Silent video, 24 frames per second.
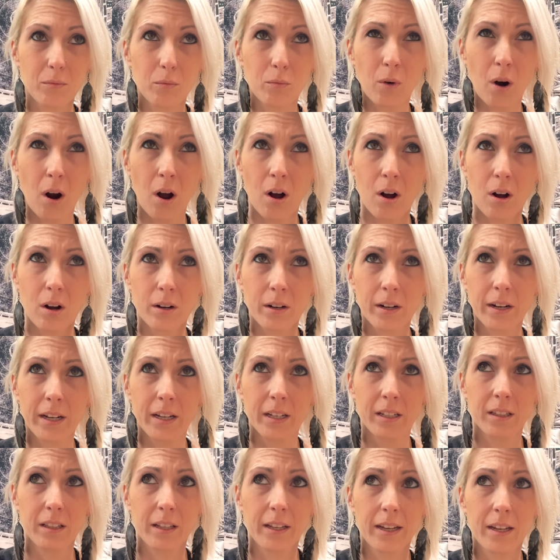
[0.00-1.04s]
wrong,
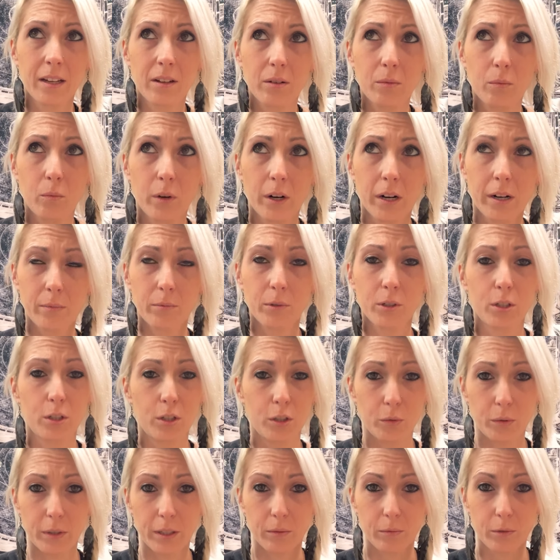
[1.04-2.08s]
and like what I was
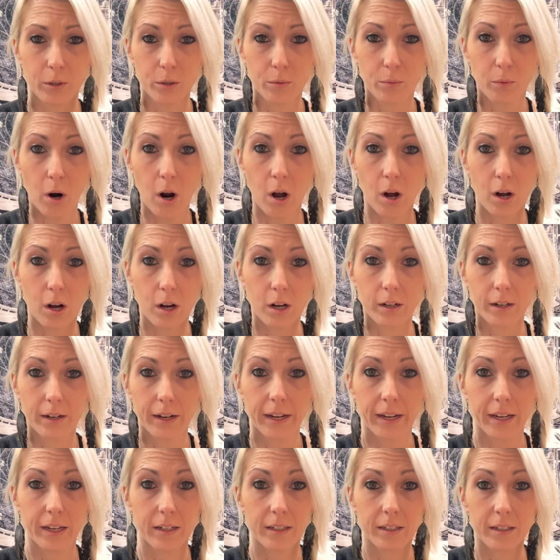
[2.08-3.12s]
doing was wrong,
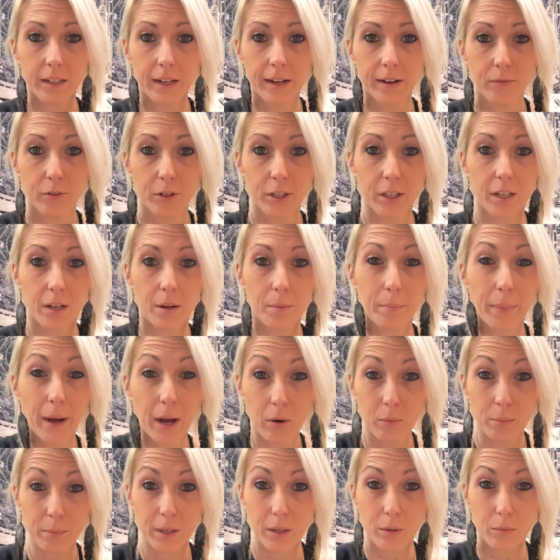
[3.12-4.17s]
and everything
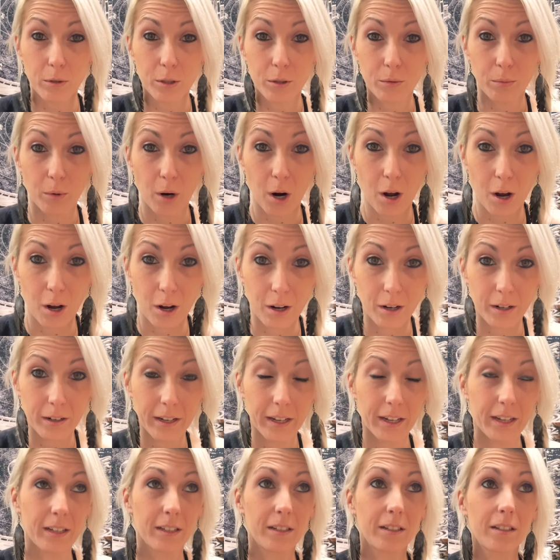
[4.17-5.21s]
about me was wrong,
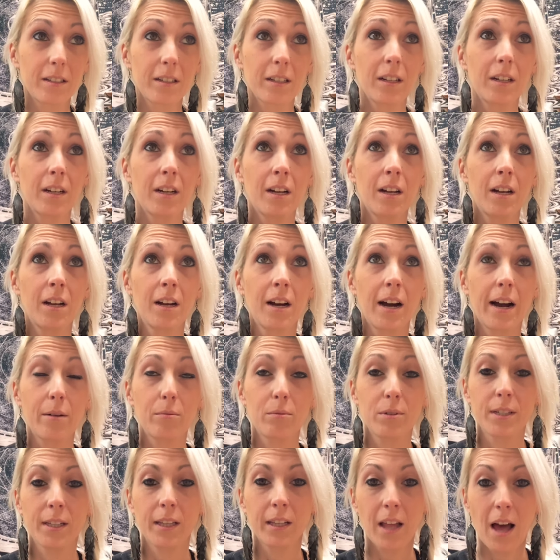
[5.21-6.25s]
and I
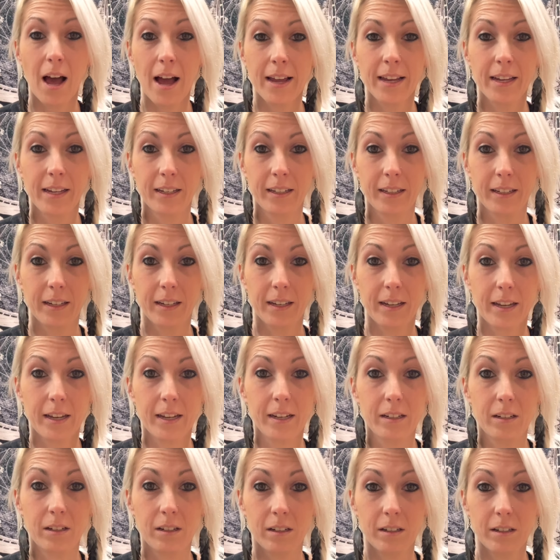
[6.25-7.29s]
was lying.
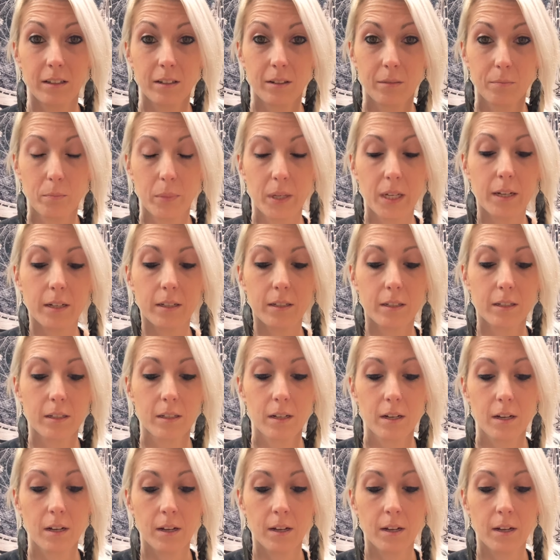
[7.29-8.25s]
And because,